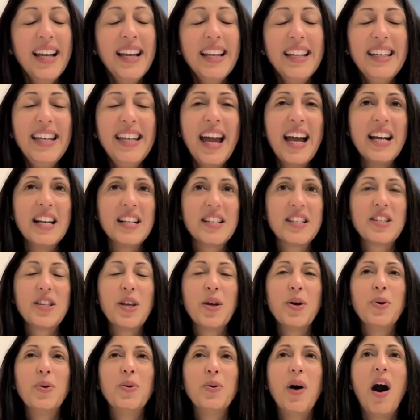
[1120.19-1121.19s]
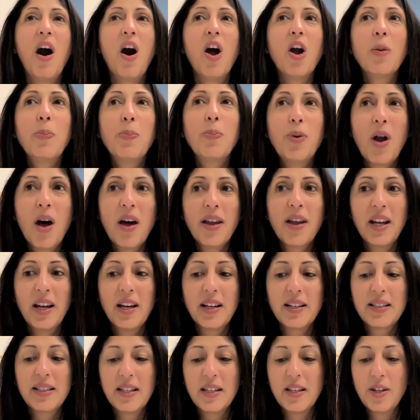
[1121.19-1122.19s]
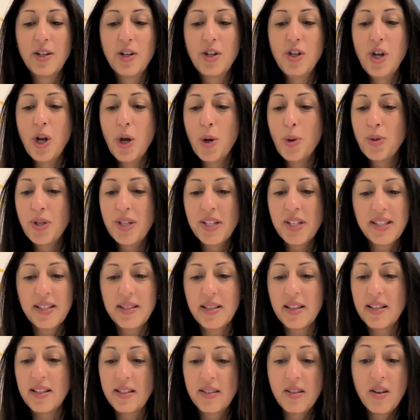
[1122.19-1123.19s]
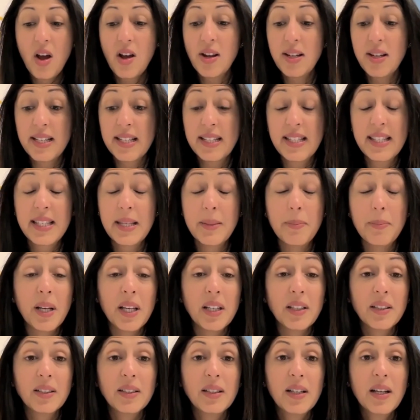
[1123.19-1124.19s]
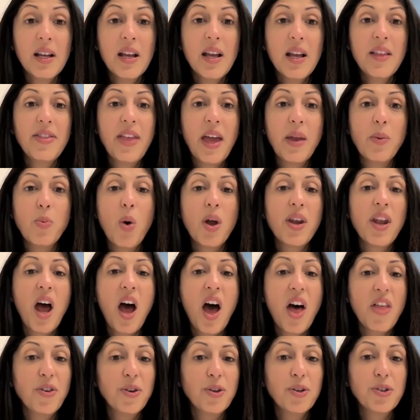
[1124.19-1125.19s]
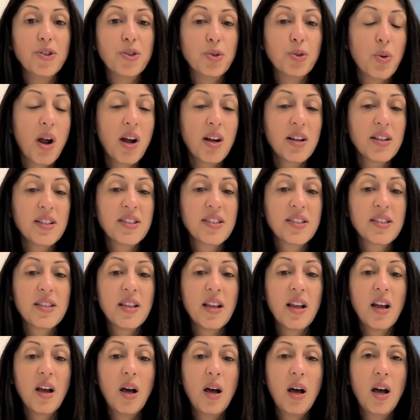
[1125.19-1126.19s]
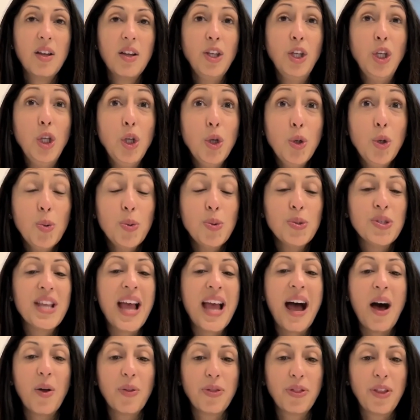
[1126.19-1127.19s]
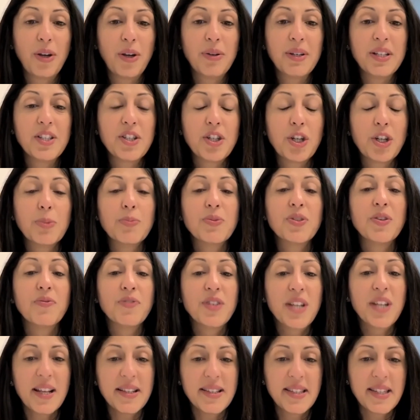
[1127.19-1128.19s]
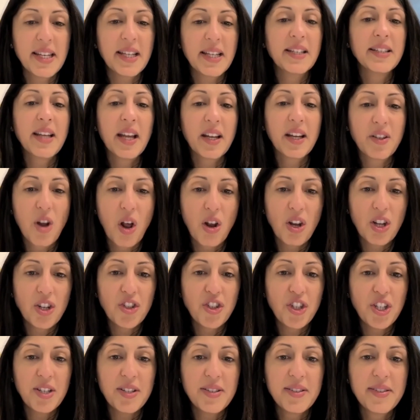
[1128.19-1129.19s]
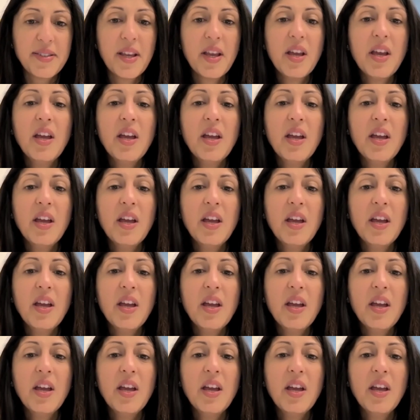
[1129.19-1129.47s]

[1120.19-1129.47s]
Yeah, so our product is not dissimilar than what other drugs use out there in terms of testing technologies.